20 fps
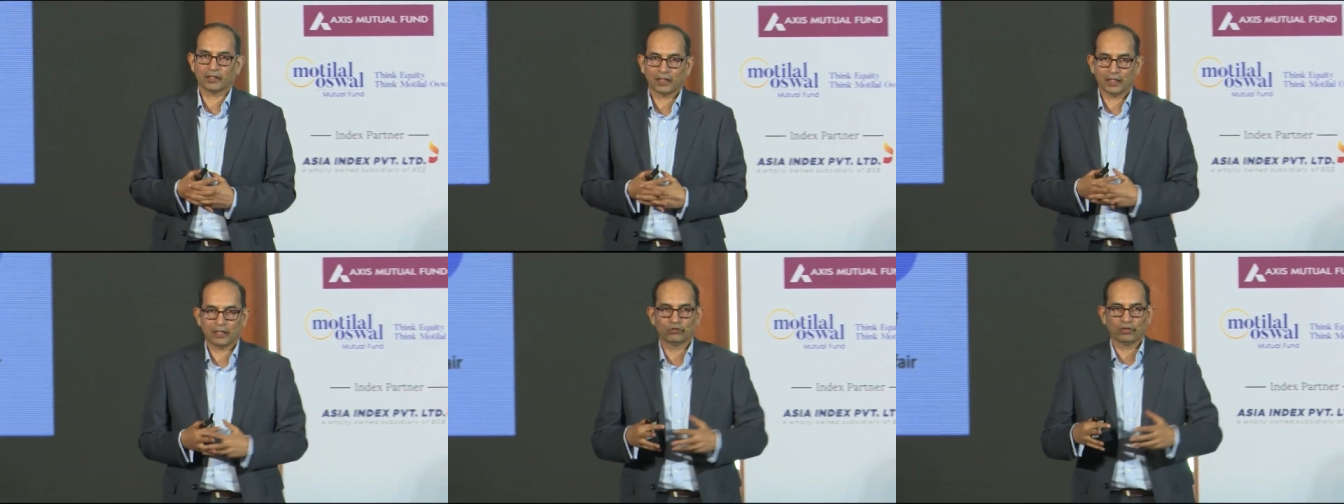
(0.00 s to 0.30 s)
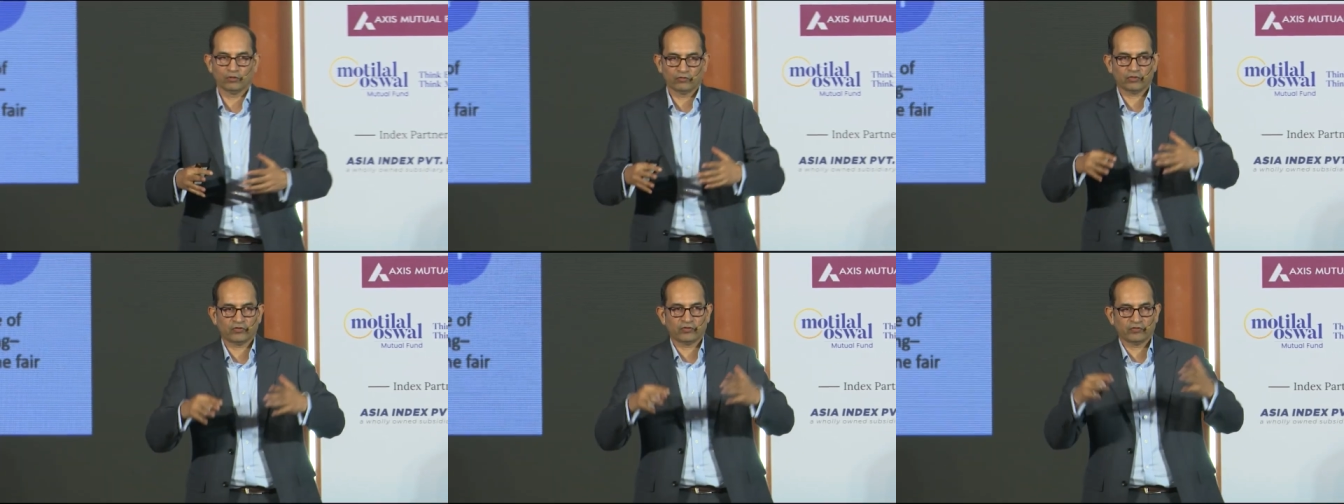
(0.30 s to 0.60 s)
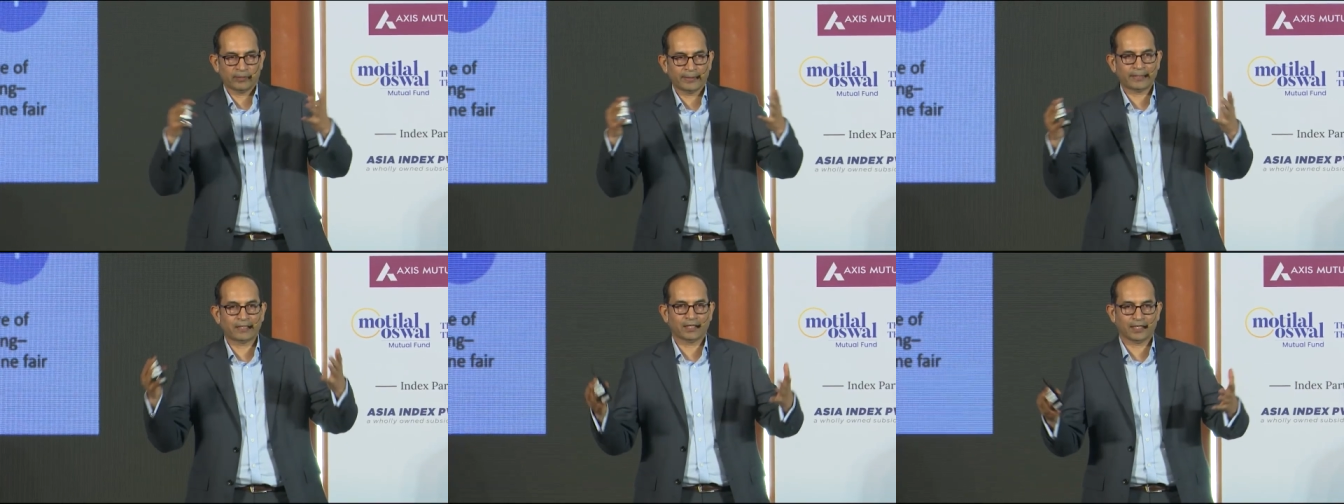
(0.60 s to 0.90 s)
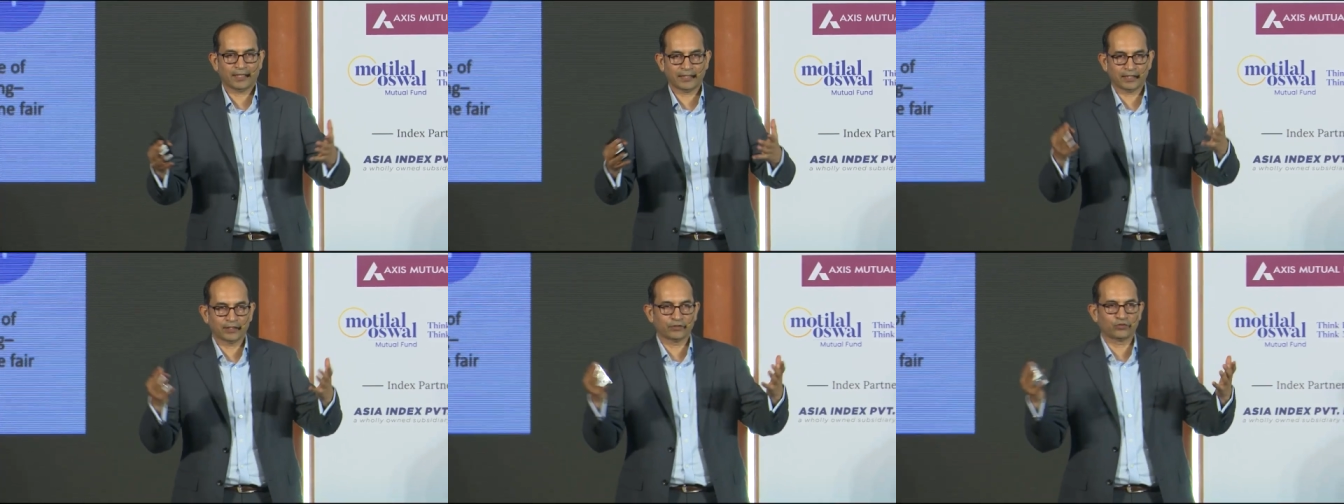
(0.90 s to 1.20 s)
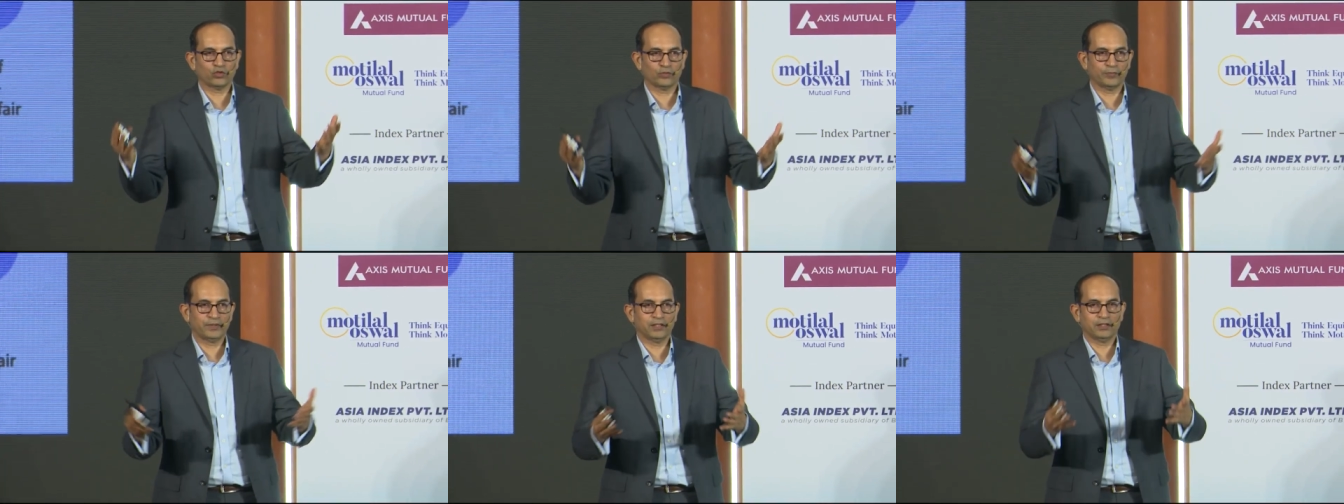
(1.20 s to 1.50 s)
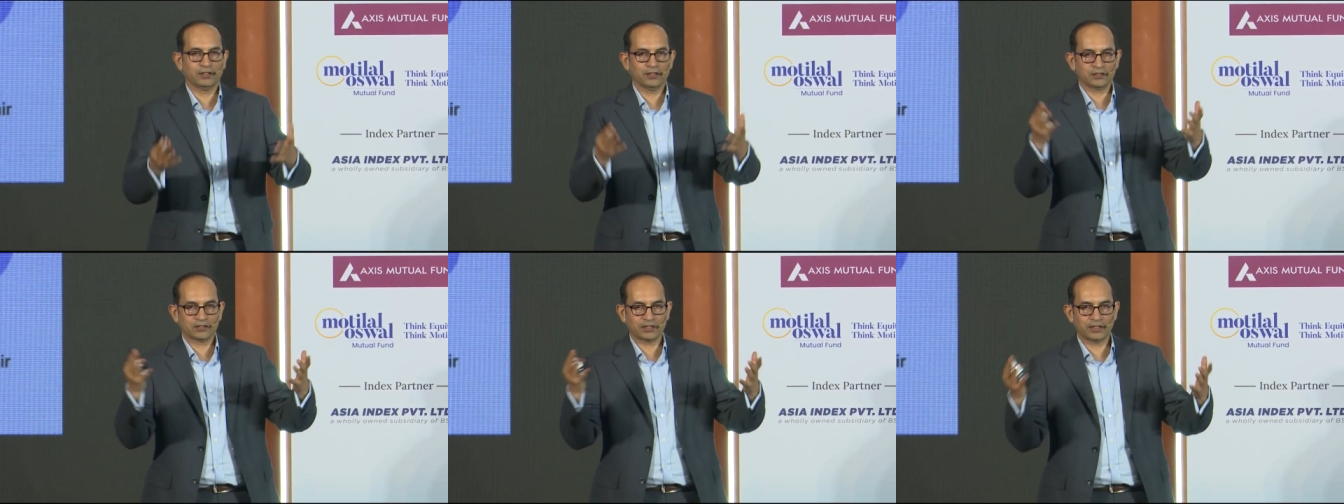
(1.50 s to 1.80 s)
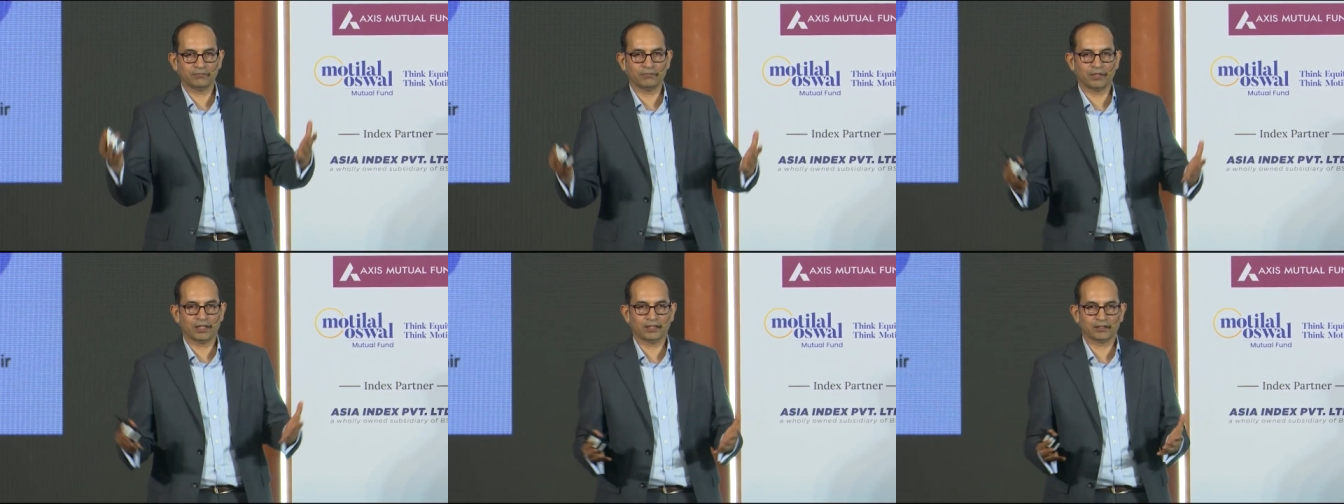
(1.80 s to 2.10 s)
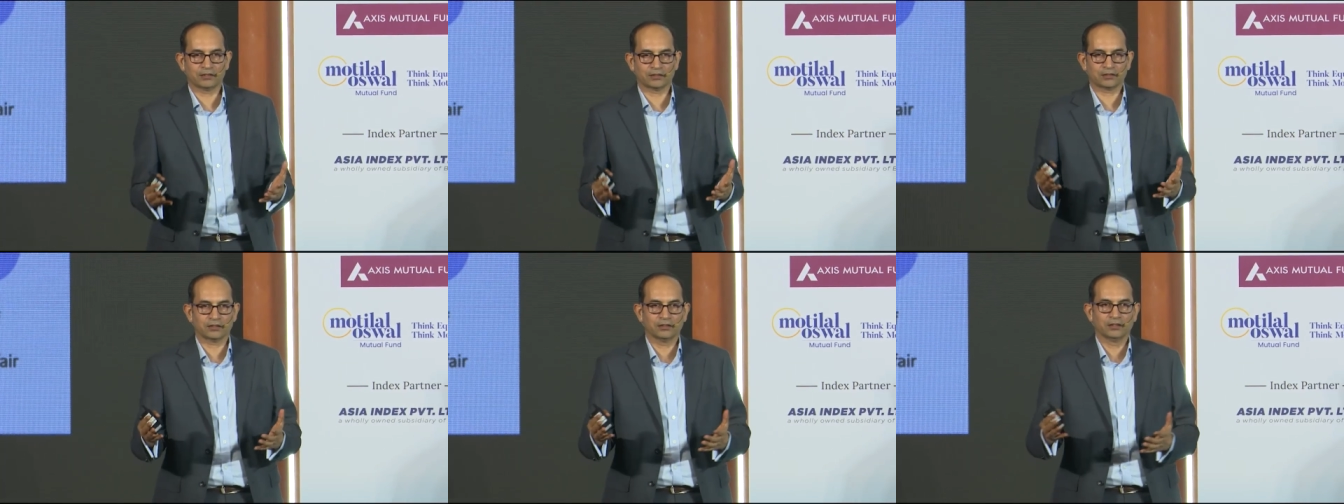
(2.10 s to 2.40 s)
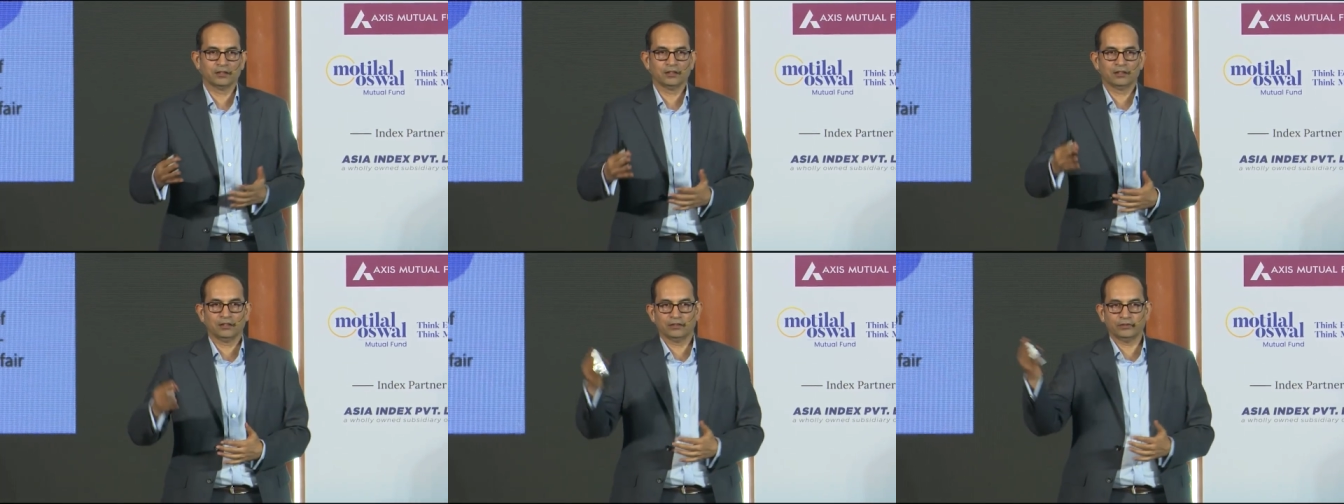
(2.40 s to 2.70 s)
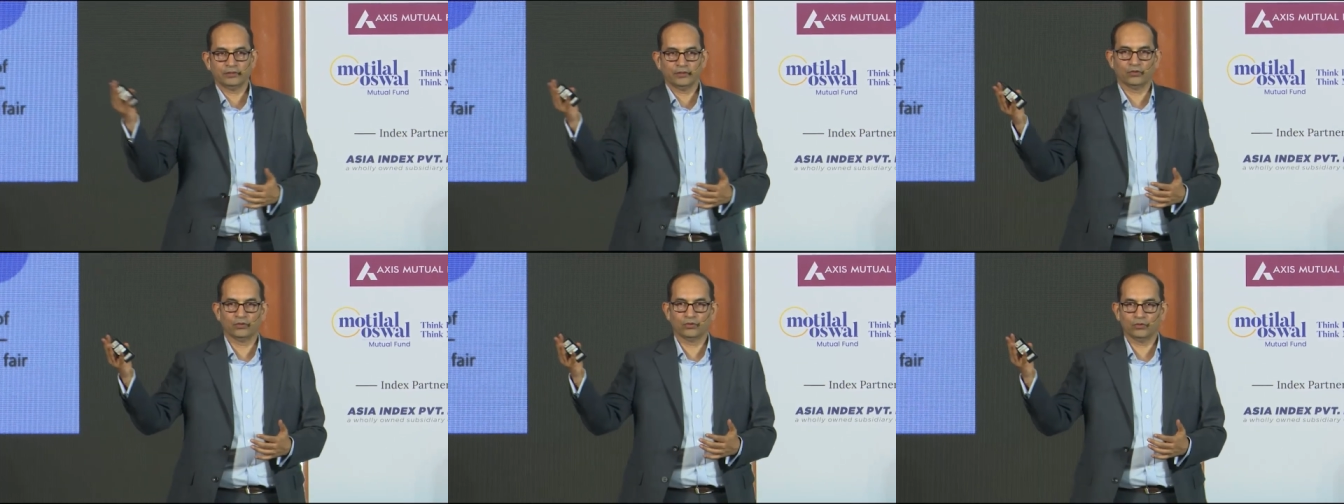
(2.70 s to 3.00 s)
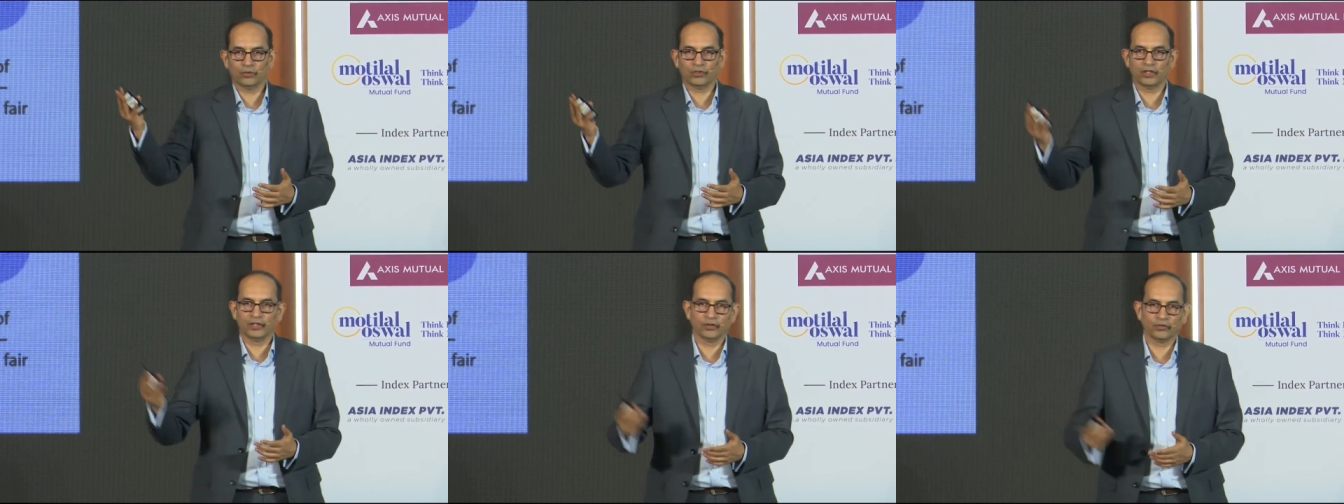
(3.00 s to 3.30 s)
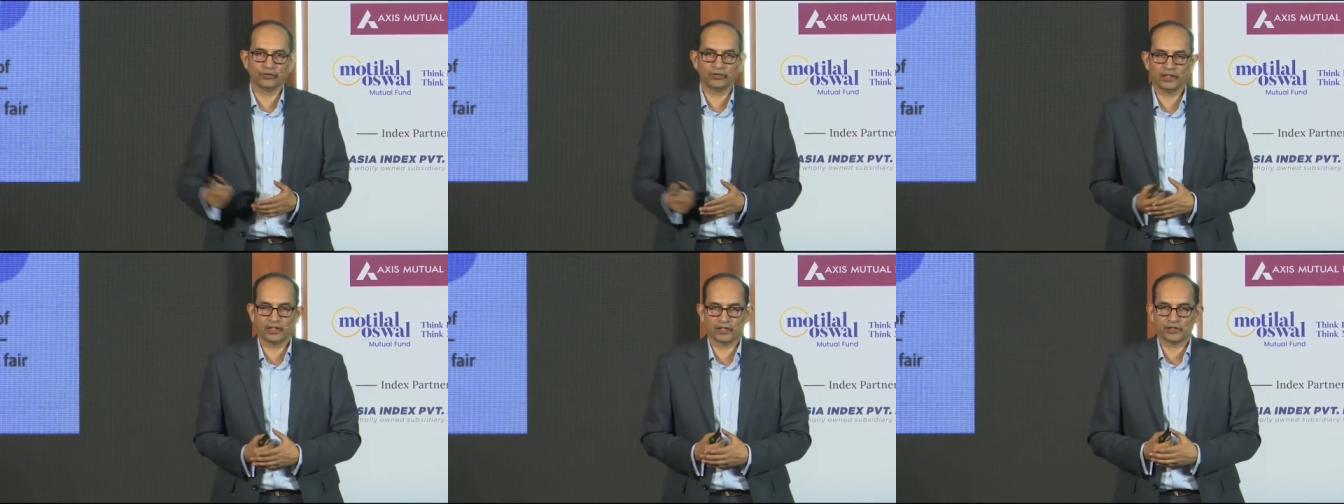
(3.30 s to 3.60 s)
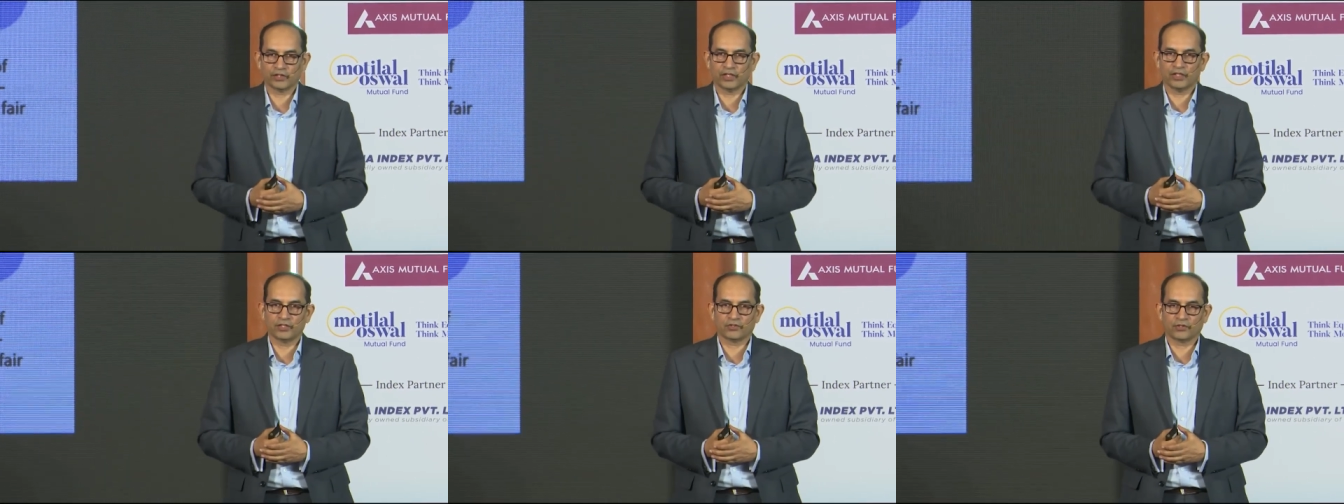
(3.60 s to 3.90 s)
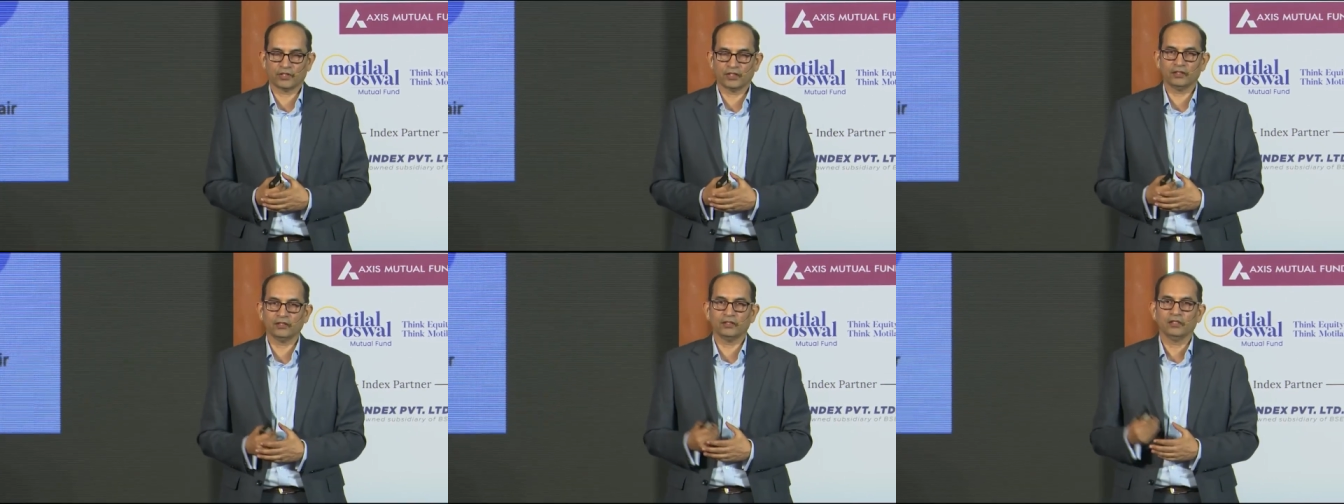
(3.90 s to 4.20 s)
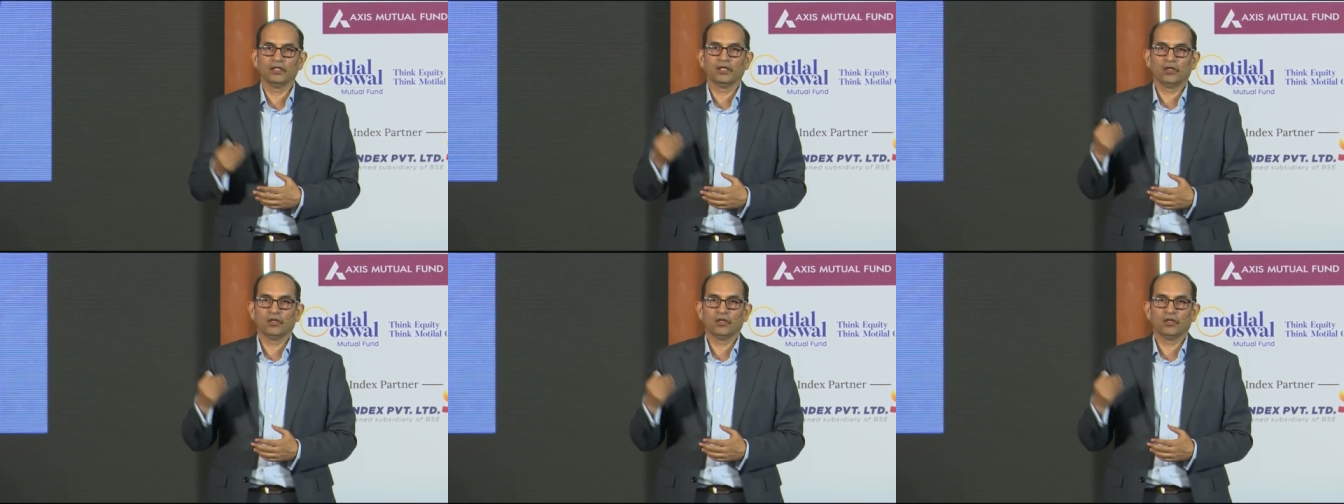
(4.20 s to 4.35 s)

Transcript: However, we might like it to be a seamless, only on the exchange thing.